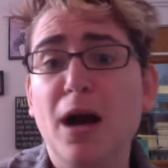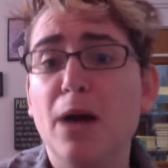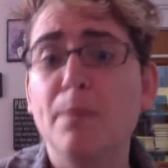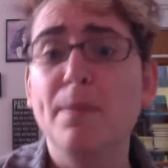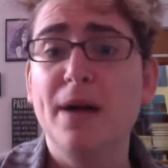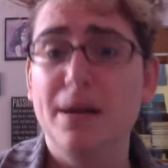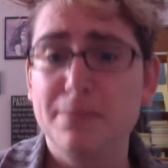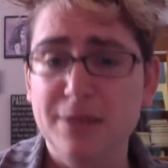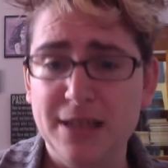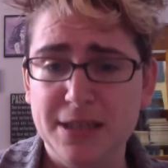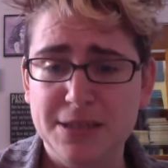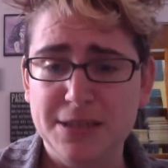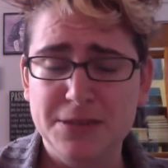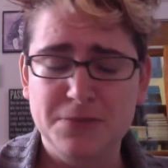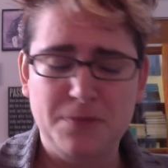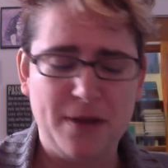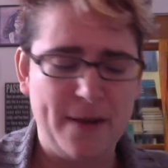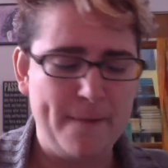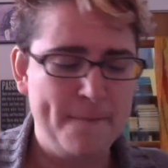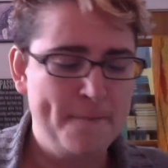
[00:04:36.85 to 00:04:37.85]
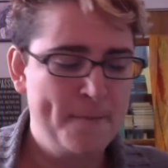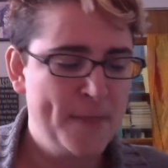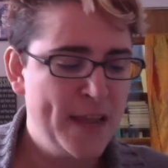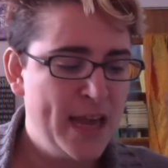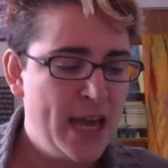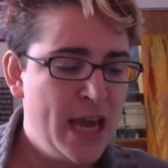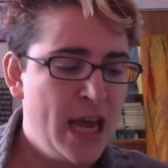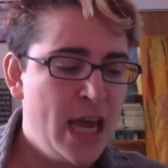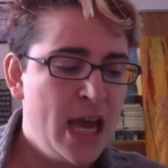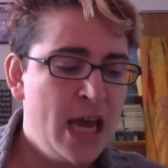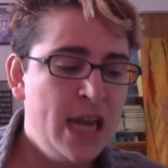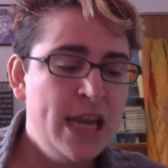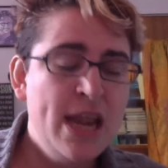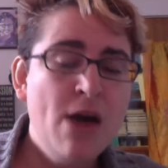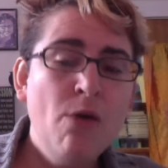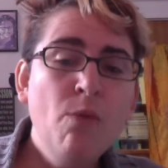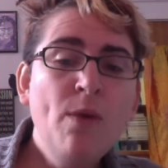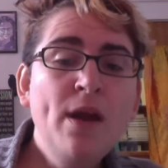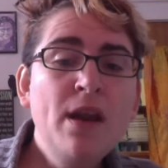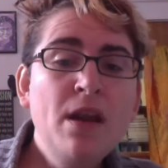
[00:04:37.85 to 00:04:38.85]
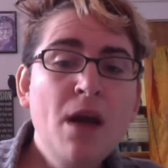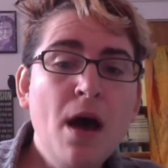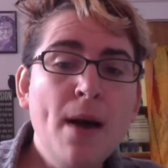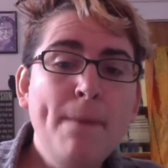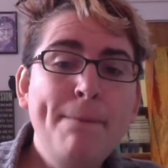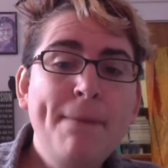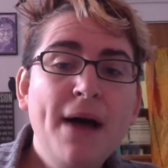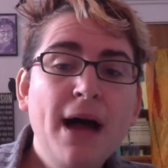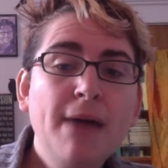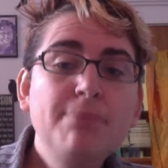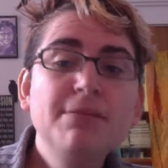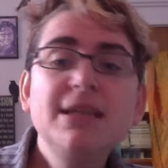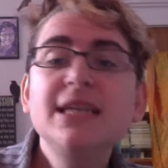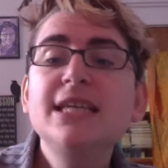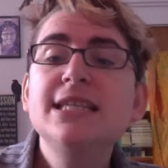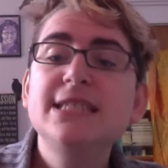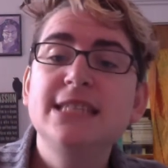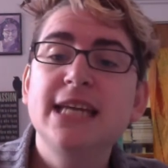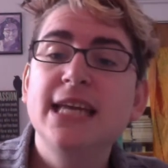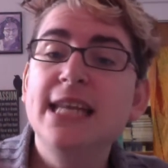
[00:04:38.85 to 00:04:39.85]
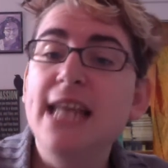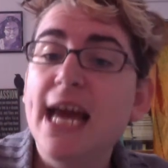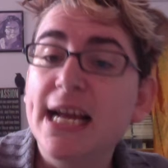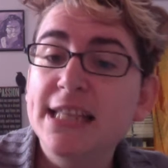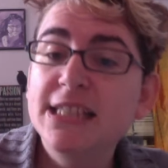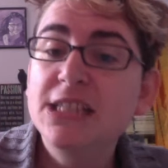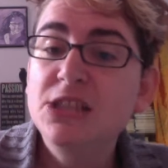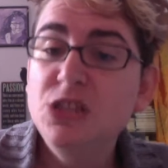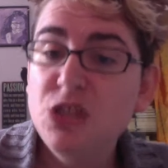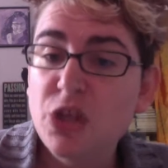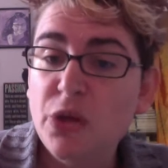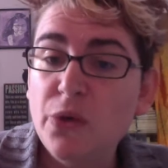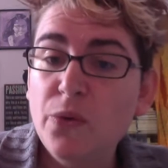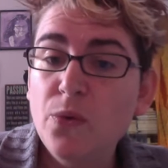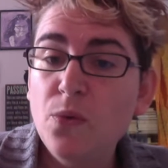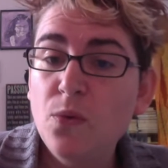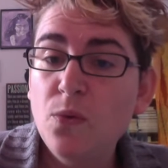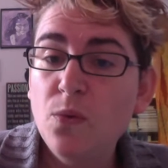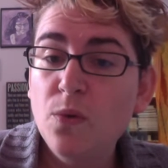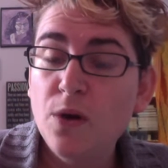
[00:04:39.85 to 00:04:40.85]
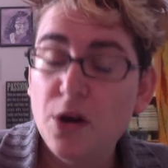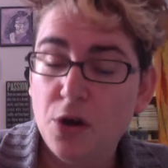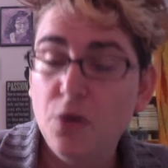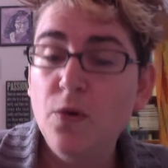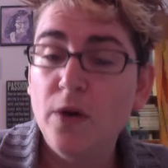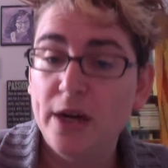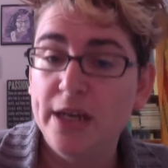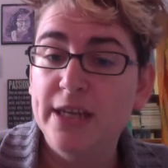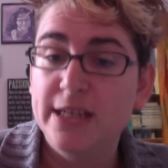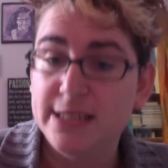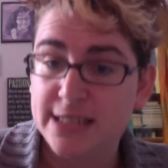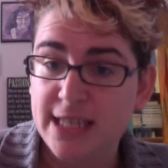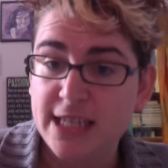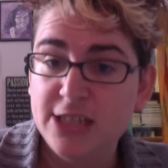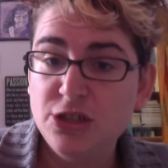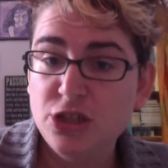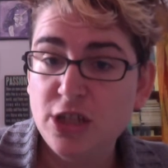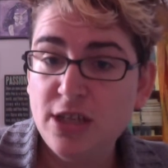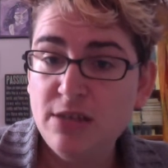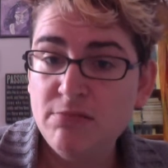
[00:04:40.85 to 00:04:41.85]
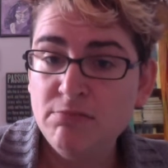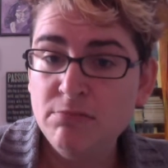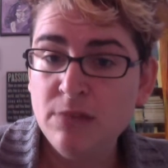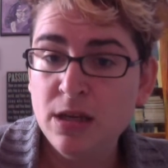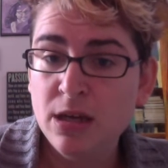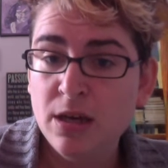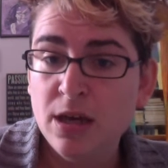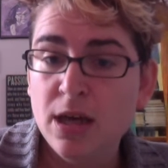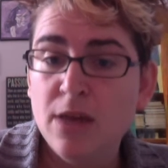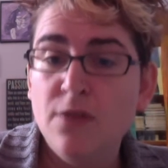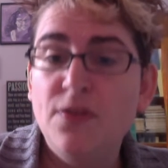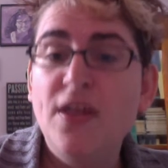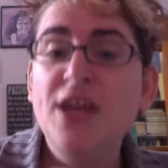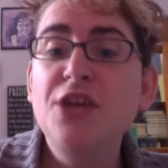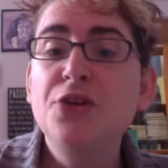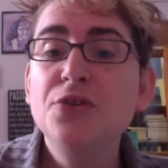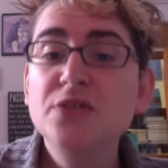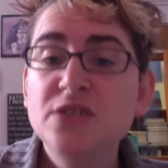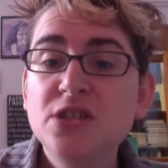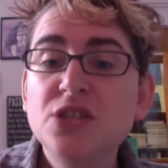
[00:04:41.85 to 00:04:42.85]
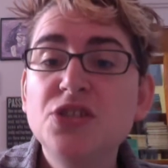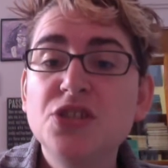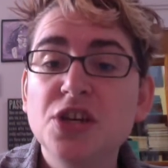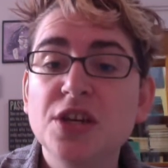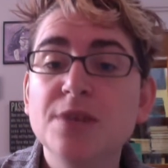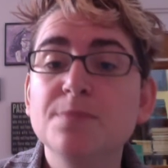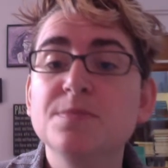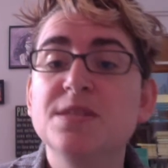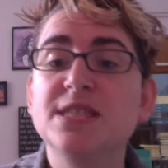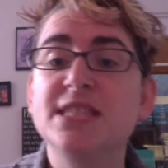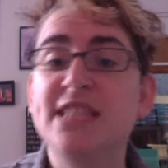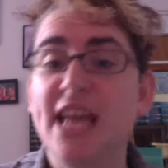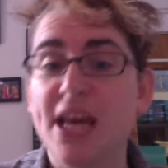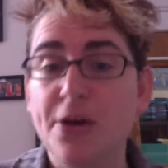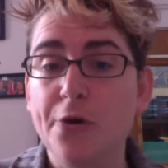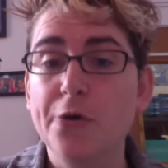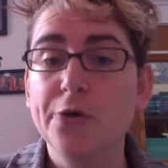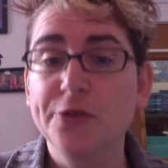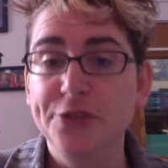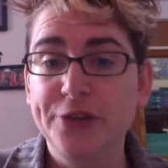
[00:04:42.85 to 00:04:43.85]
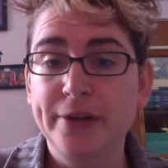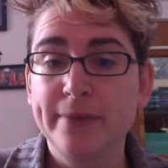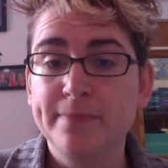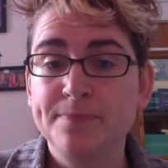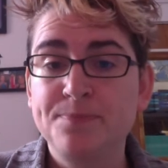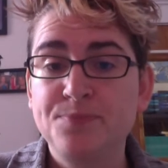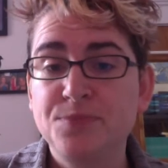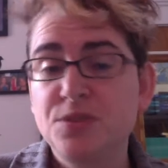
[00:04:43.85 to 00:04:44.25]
publics, right? Now, when a public is connected to an organization, they use the term stakeholder.